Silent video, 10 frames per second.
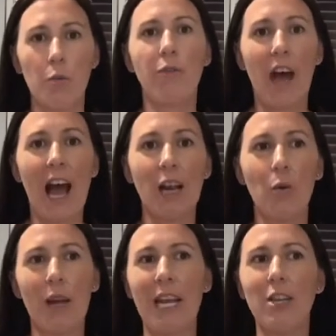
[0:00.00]
for
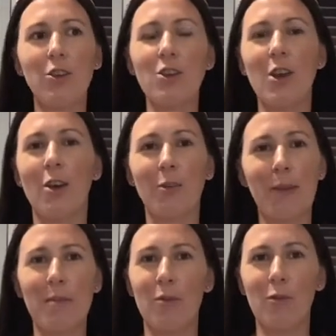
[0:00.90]
Halloween, you can go a
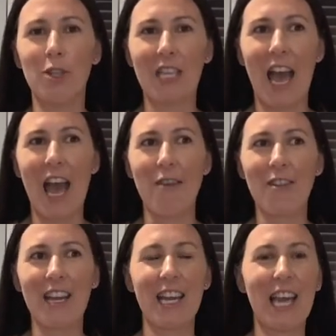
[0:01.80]
bit more
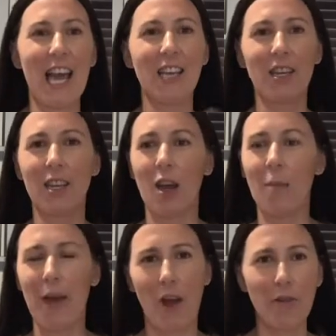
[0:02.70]
scary and go a
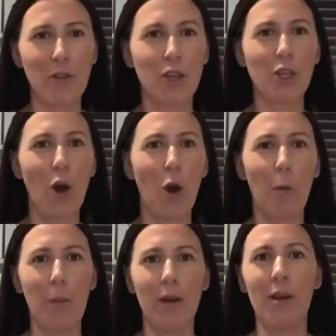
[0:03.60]
bit over the
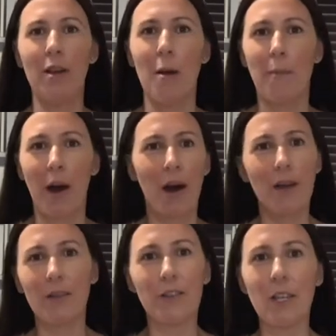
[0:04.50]
top. But
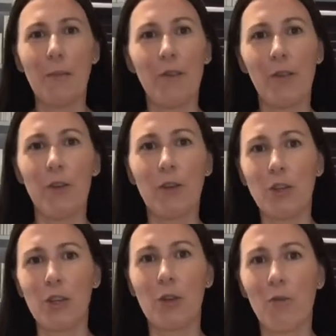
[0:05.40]
some of you that
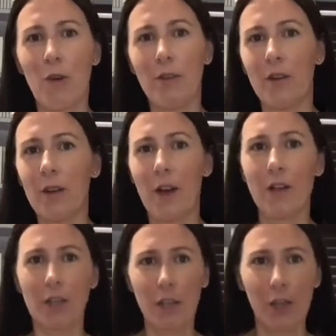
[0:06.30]
just want
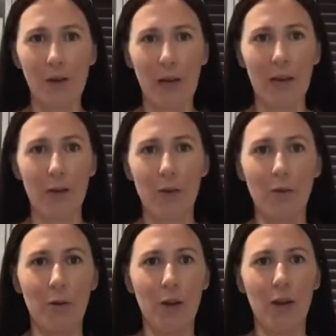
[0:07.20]
kind of cute
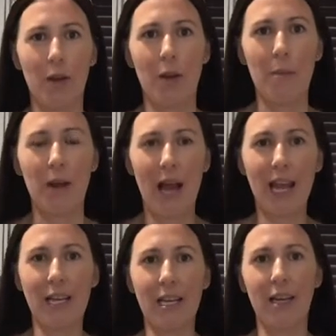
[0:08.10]
little
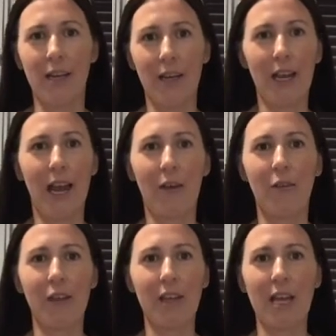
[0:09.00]
plain
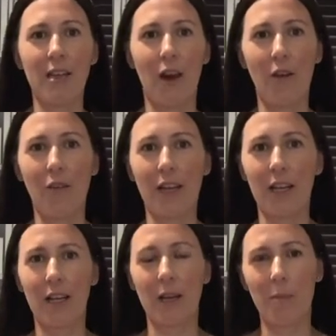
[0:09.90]
outfit, then I
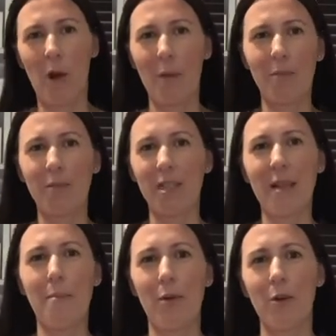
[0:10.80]
think, well,
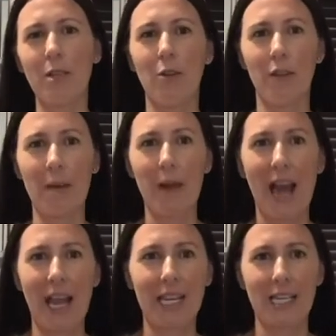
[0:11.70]
simple, it's not really
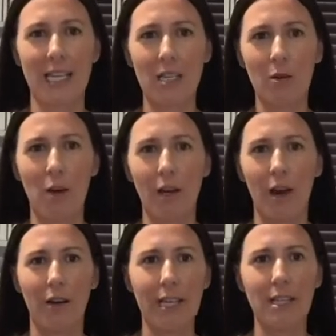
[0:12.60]
plain, is it? It's quite
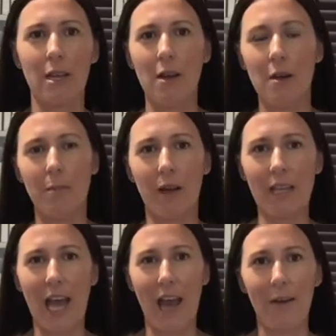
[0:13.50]
nice.
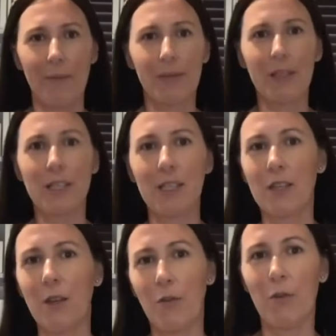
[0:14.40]
But yeah, this
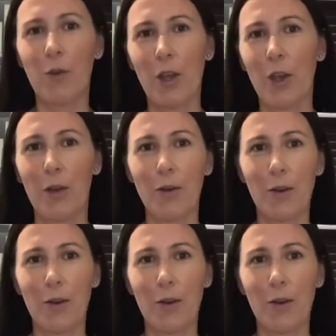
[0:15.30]
is for you.